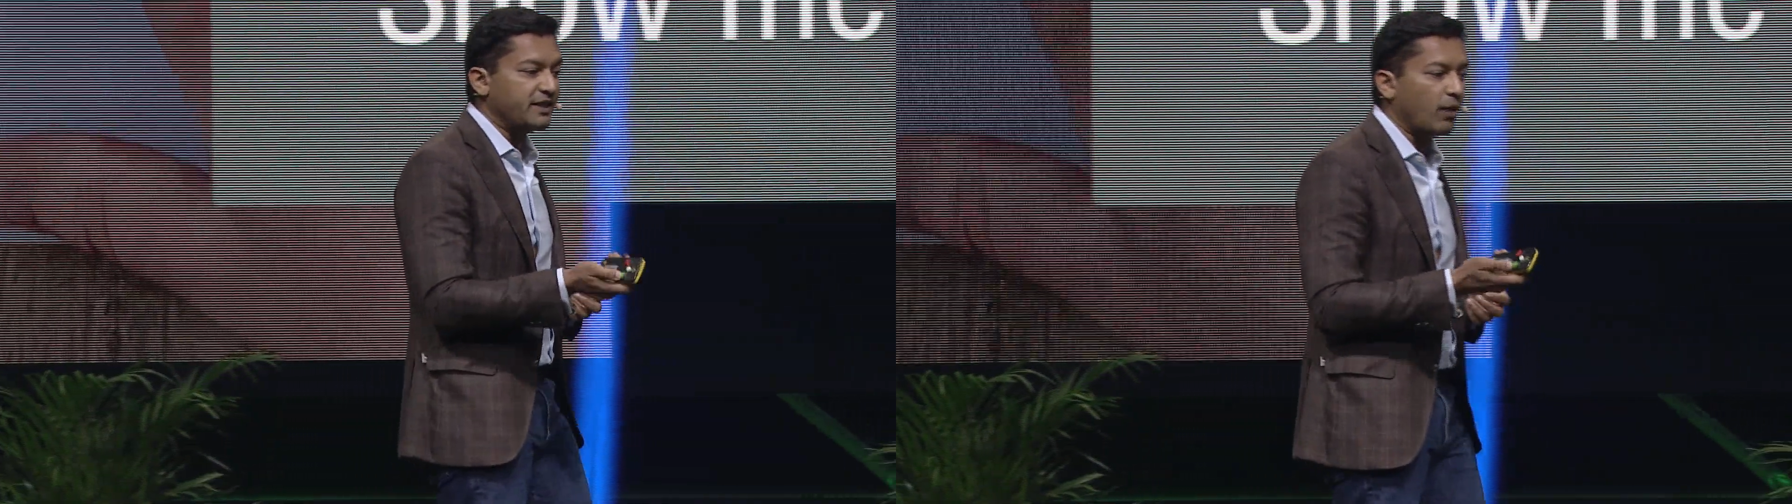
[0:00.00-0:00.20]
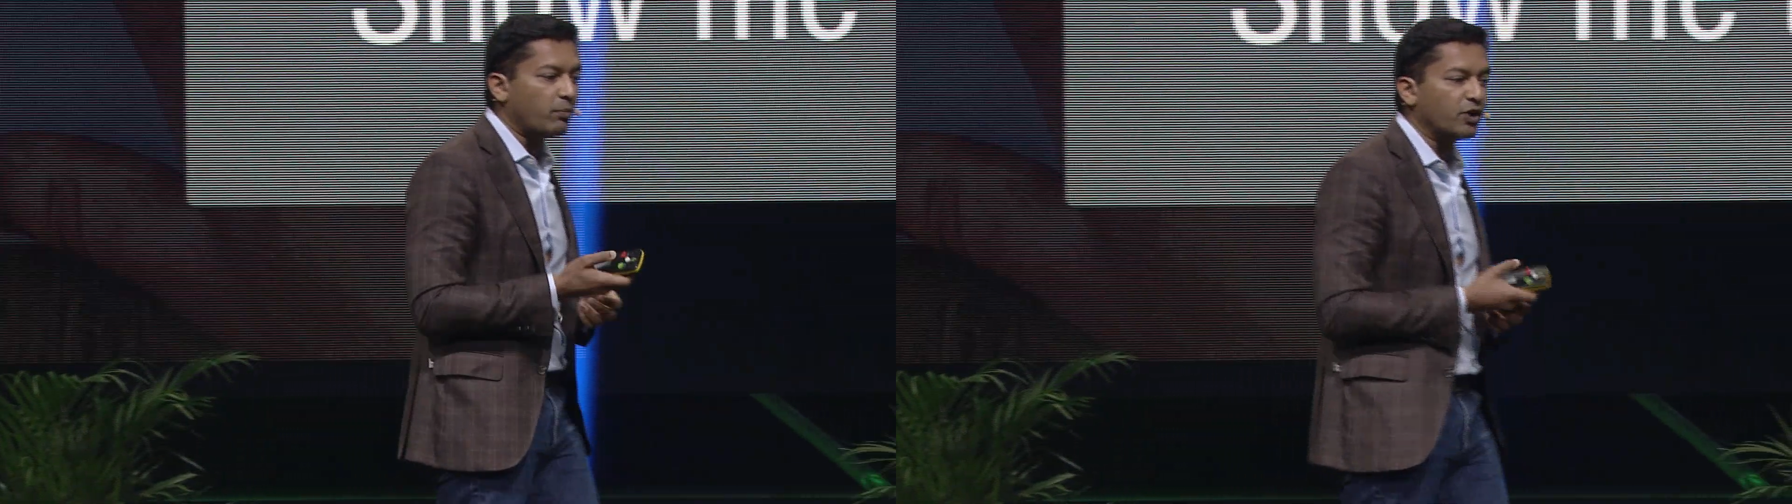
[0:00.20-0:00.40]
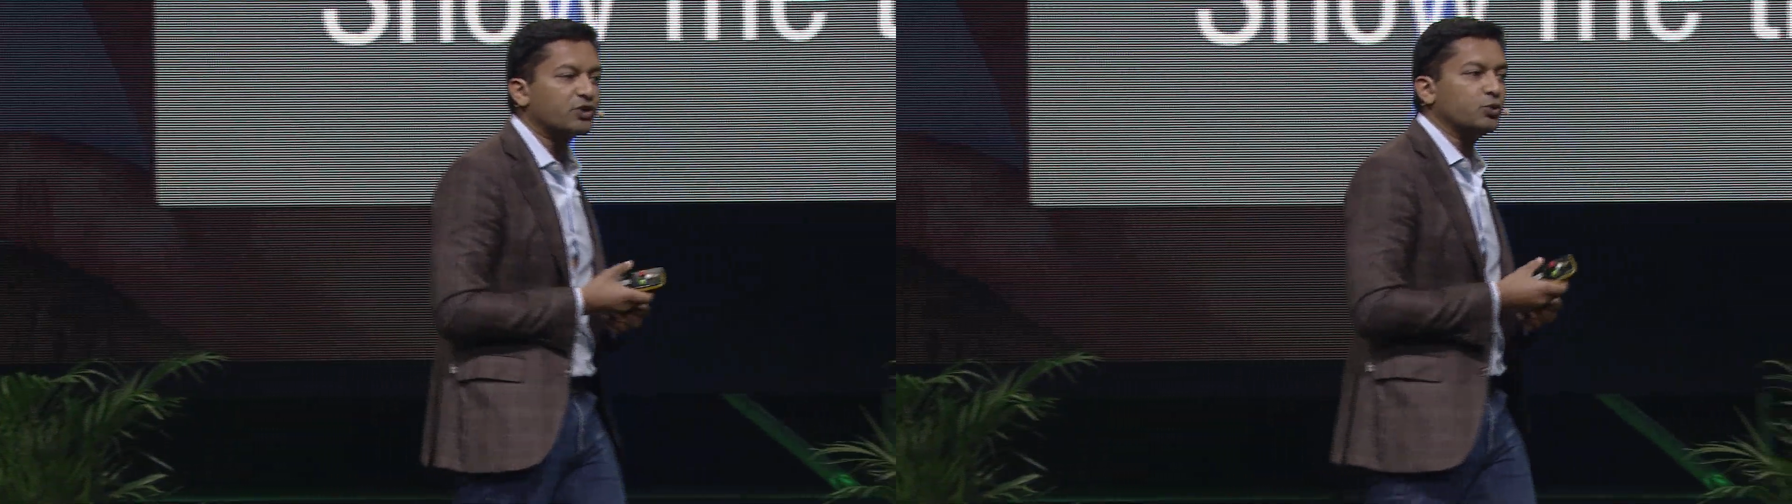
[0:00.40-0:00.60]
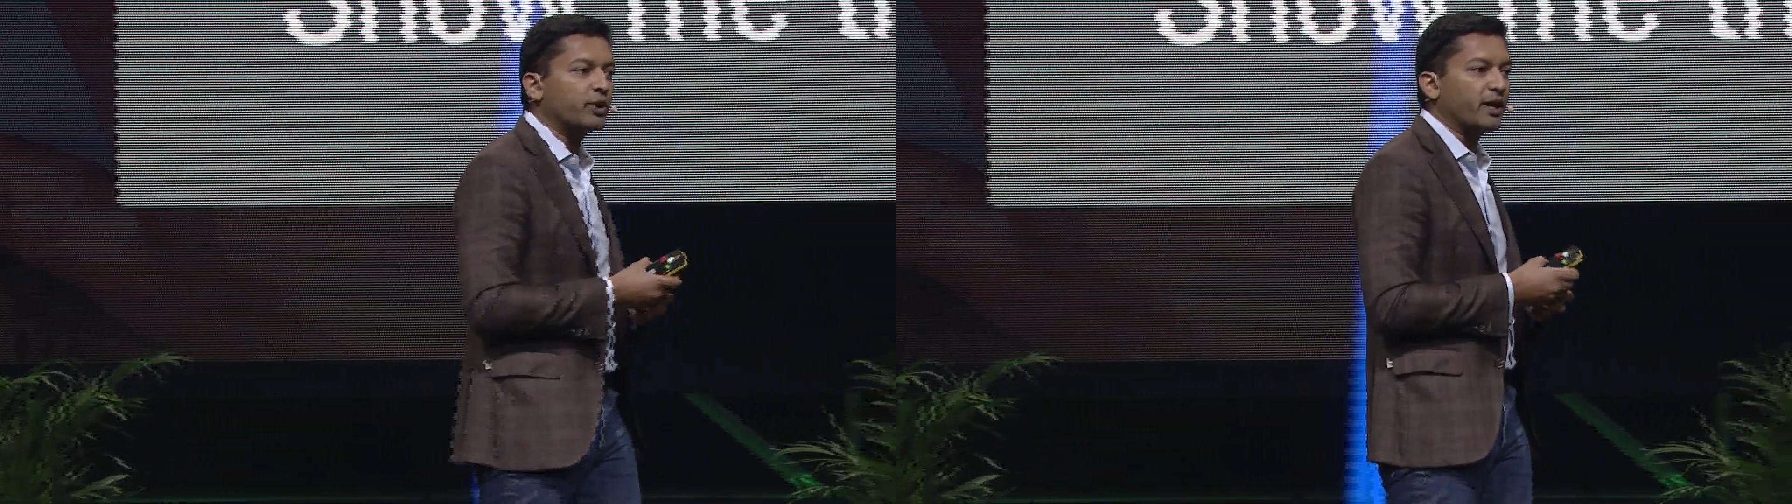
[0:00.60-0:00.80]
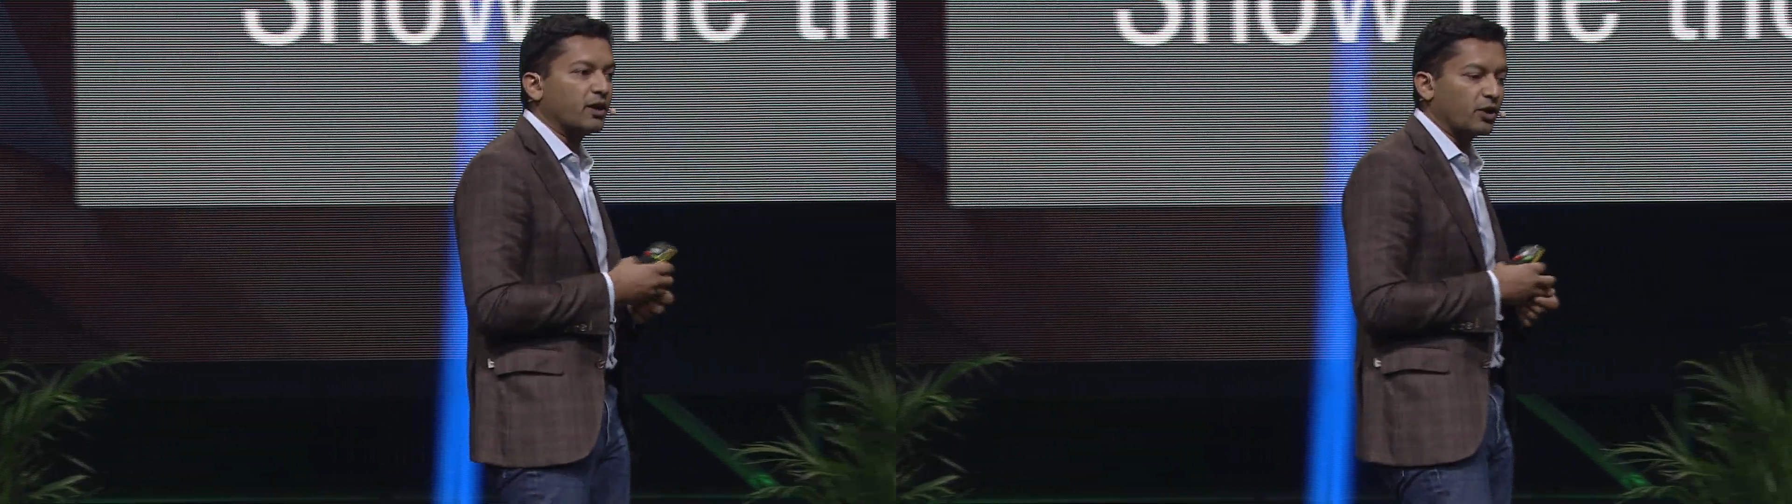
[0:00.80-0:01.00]
number 2
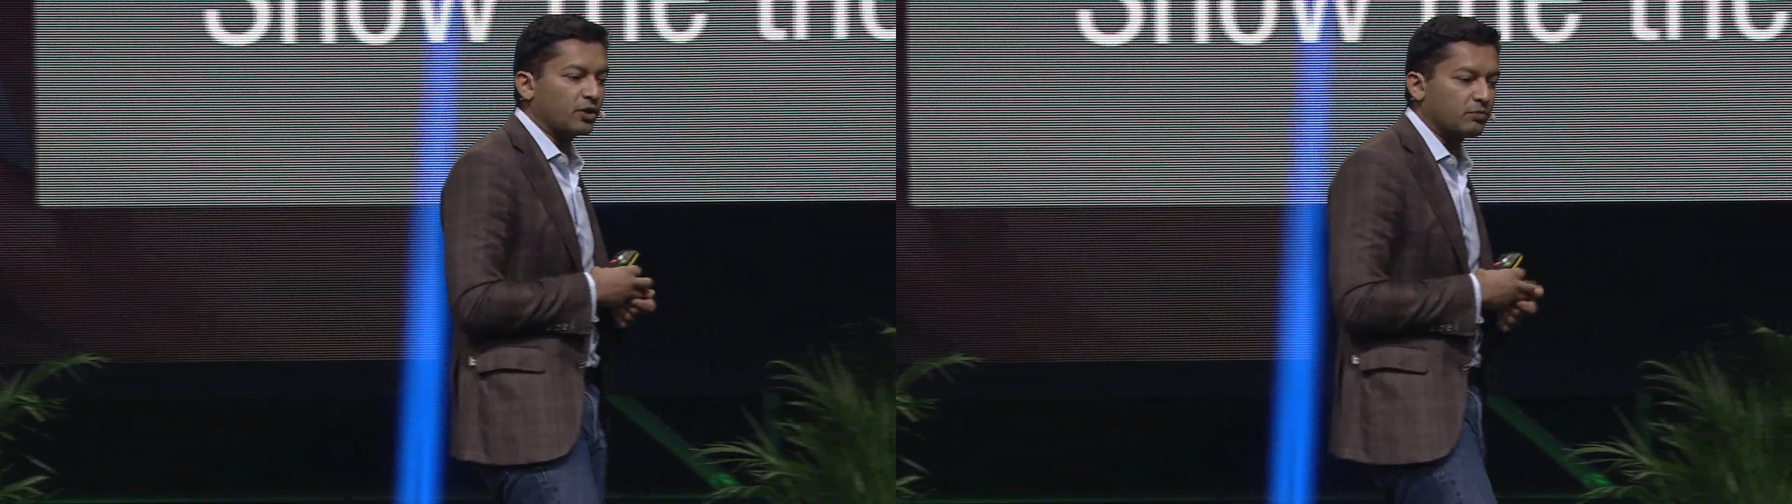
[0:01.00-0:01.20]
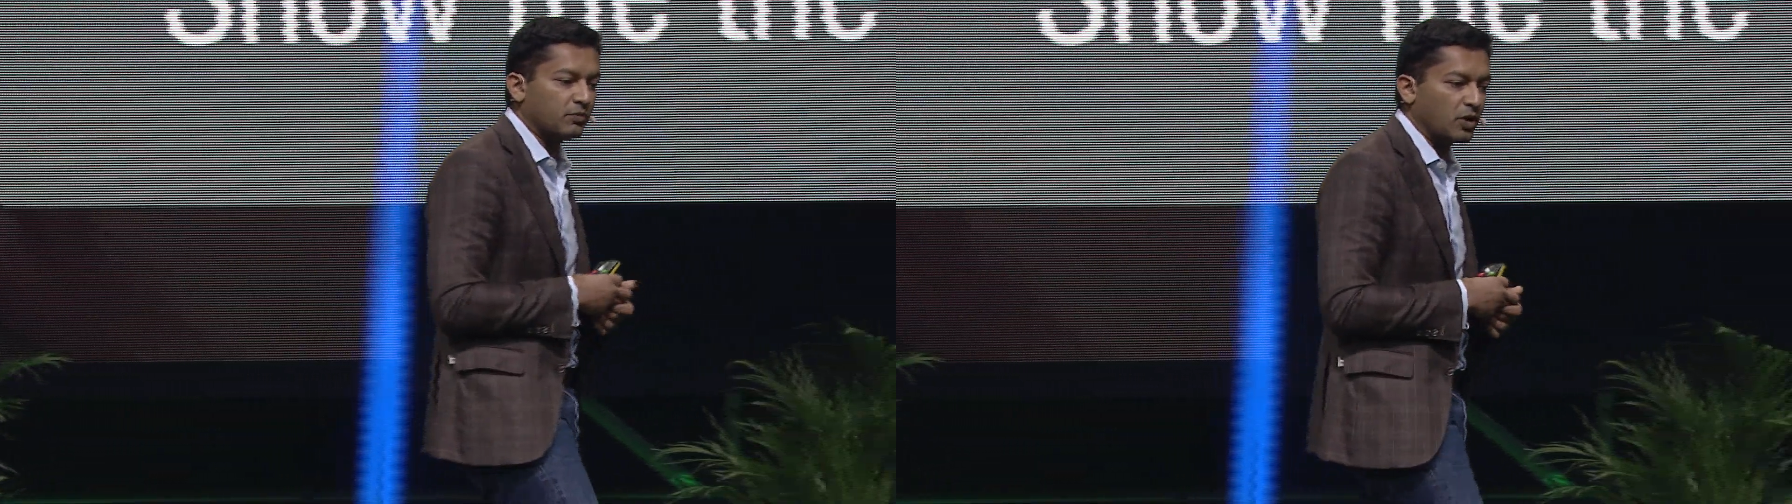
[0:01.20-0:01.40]
killer